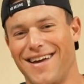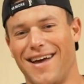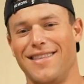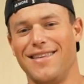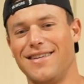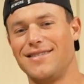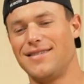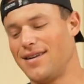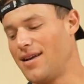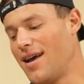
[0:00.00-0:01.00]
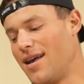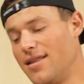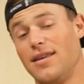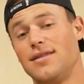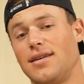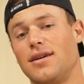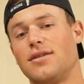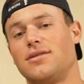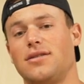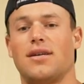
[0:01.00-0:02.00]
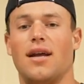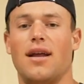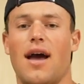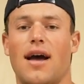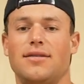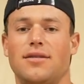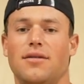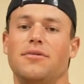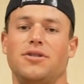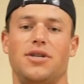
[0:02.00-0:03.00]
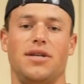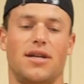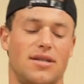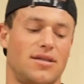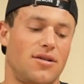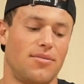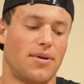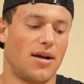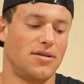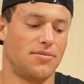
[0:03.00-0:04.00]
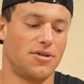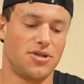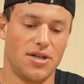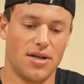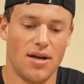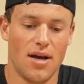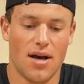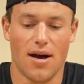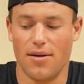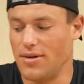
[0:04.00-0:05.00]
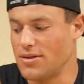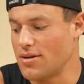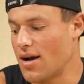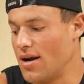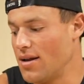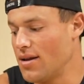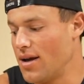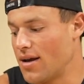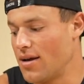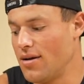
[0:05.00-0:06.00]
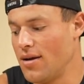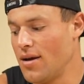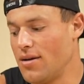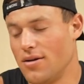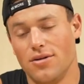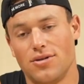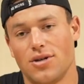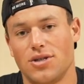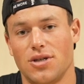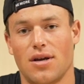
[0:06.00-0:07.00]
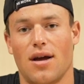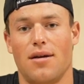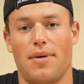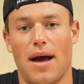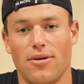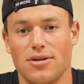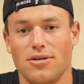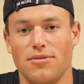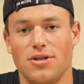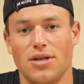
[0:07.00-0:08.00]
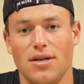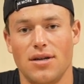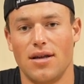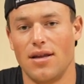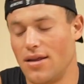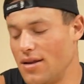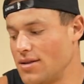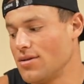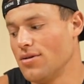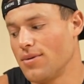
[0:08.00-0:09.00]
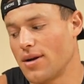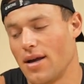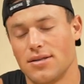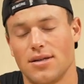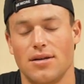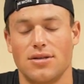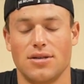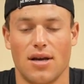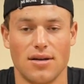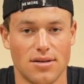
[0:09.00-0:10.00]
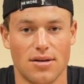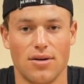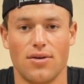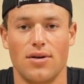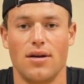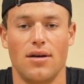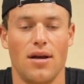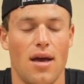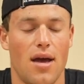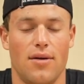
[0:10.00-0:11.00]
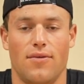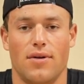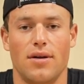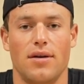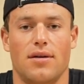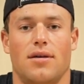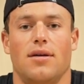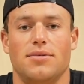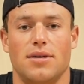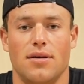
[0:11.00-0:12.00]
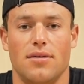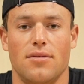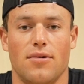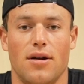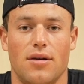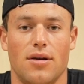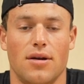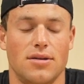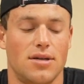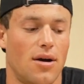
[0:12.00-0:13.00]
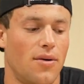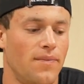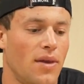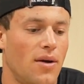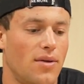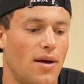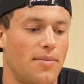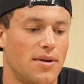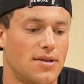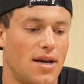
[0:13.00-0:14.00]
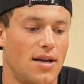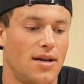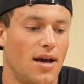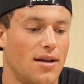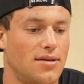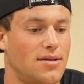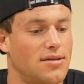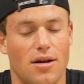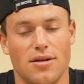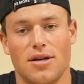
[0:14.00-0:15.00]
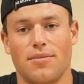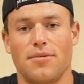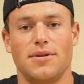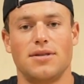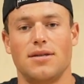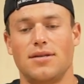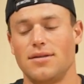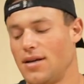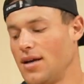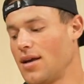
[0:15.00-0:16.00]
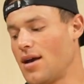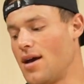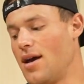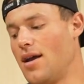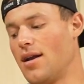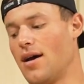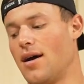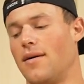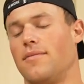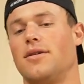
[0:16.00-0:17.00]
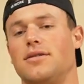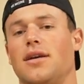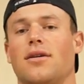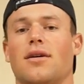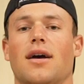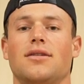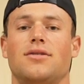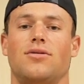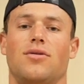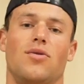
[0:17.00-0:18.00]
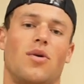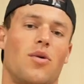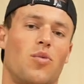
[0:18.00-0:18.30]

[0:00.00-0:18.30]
And these here just kind of add to the machine. As I said, your body's a machine. These are kind of like the nutrition kind of powers the machine, and then this lubricates it and just gets it going and really keeps it running good. So with that being said, yeah, this is all the supplements I take, and I'm gonna take you guys through a